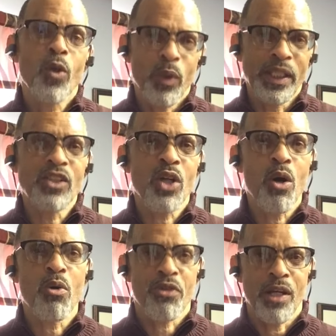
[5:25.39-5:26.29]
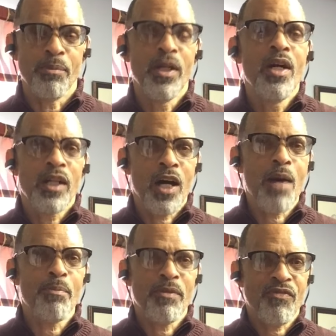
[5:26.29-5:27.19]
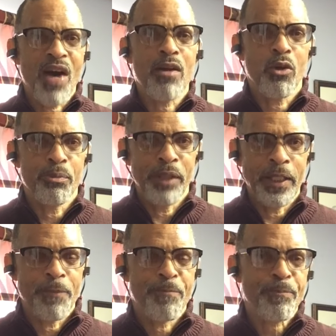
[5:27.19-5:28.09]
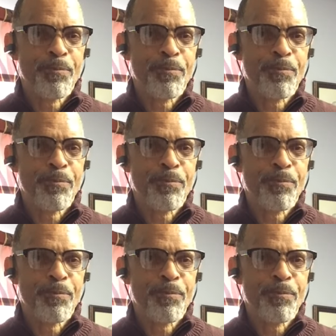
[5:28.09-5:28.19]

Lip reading: when he told them, come follow me